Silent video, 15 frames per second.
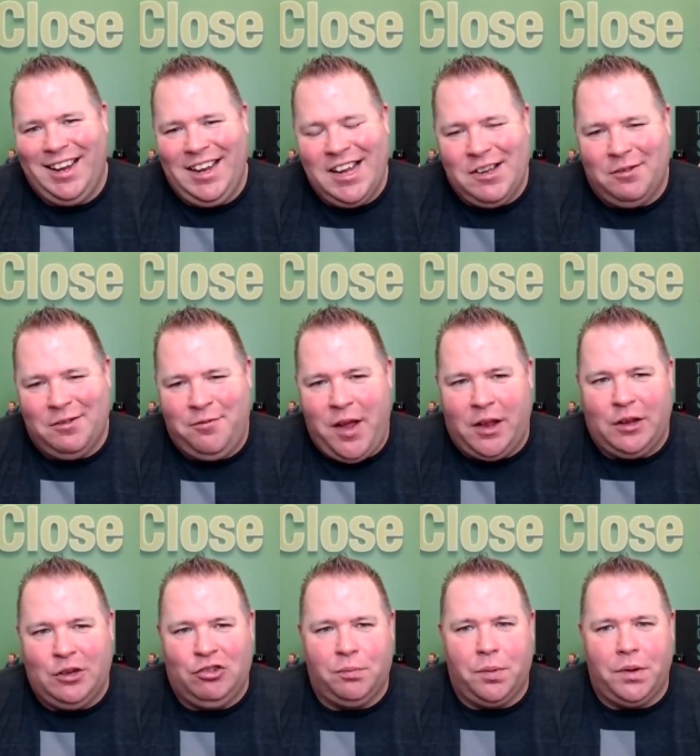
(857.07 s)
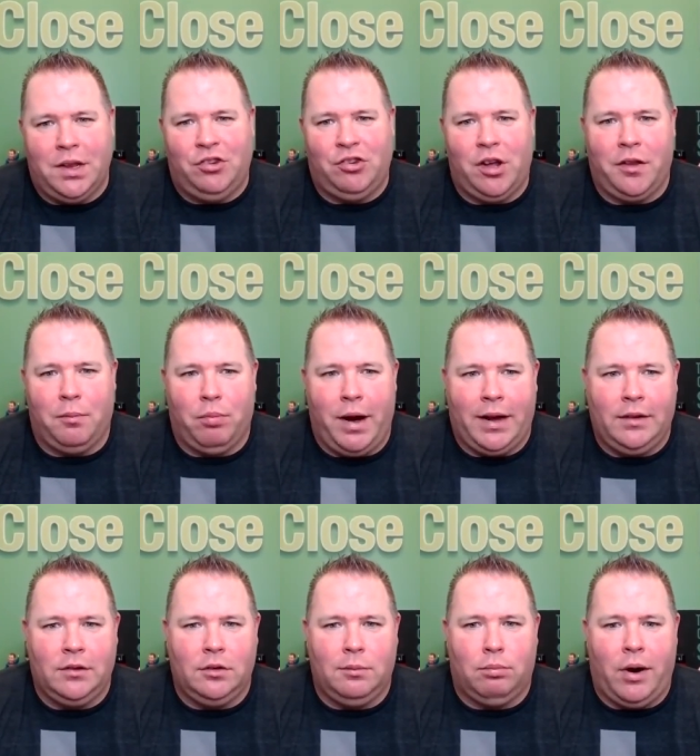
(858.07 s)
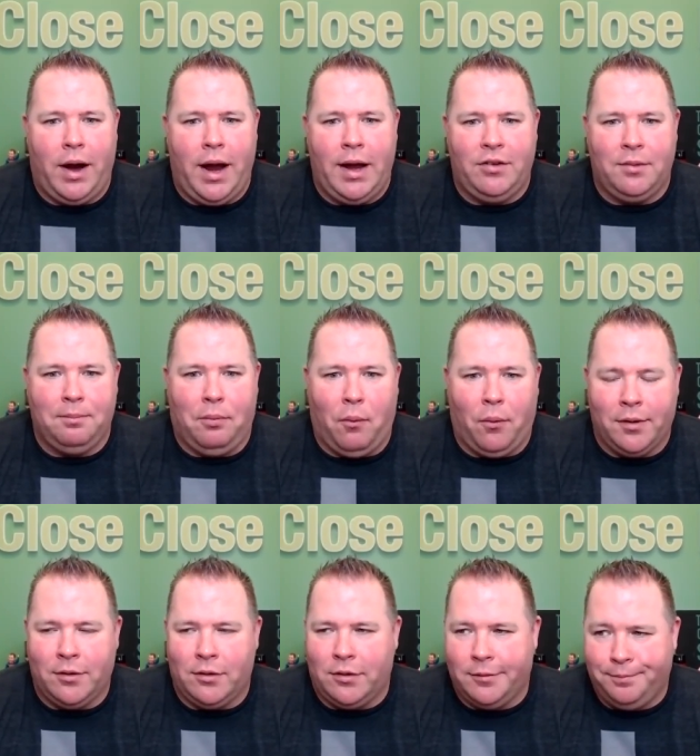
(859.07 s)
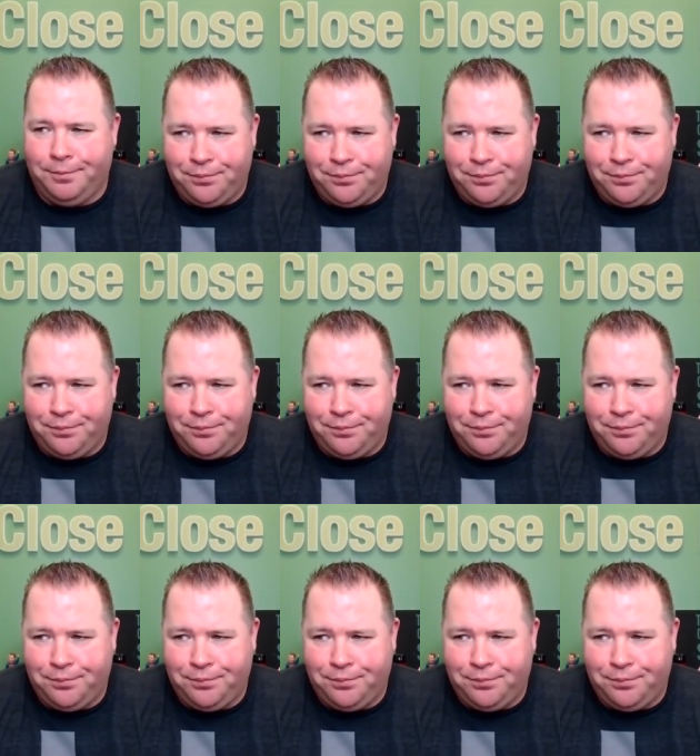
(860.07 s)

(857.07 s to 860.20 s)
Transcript: you know, fellowship with each other, break a little bread is important.